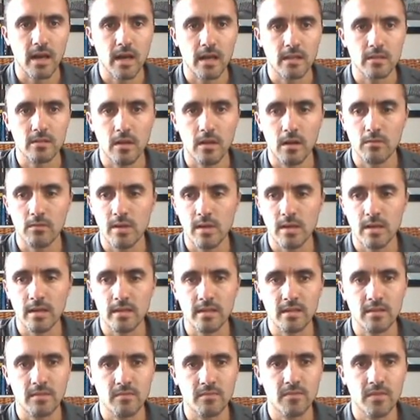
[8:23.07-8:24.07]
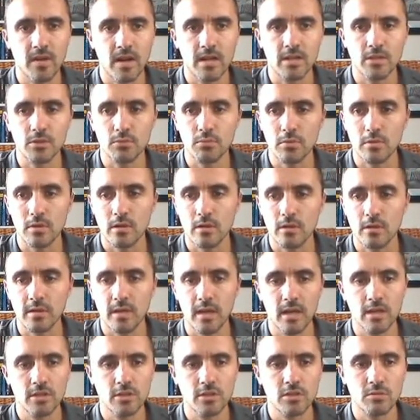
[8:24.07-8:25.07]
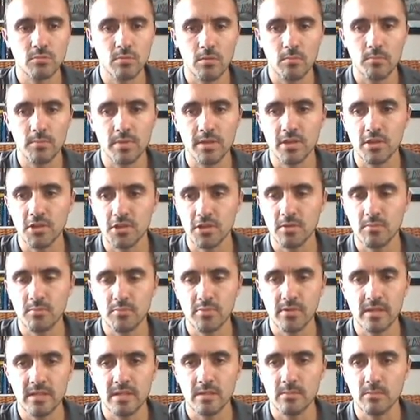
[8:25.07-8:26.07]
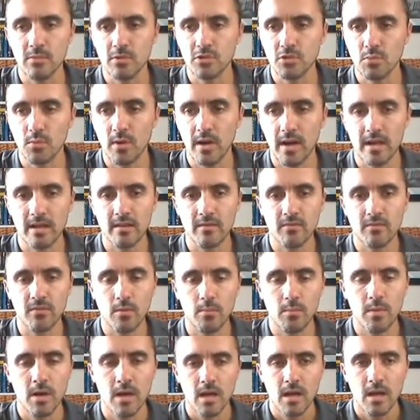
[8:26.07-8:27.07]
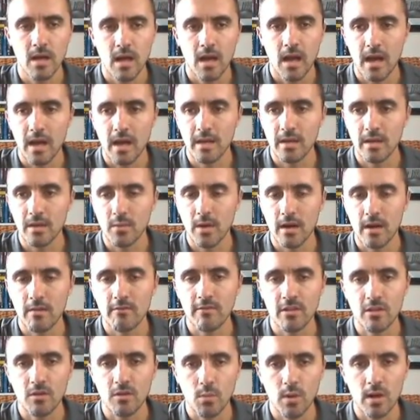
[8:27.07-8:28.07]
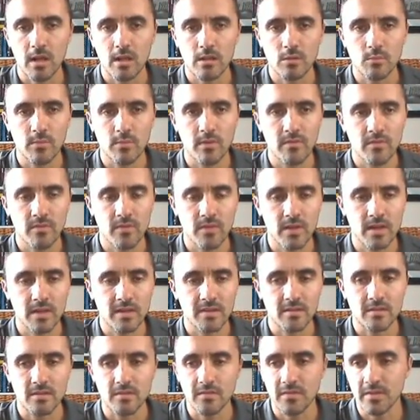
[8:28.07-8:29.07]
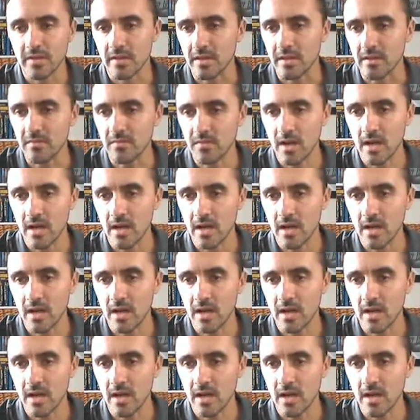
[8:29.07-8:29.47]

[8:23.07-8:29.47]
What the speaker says: I really like this virtual locations one, because you can pretty much work from anywhere in the world with this, because obviously it's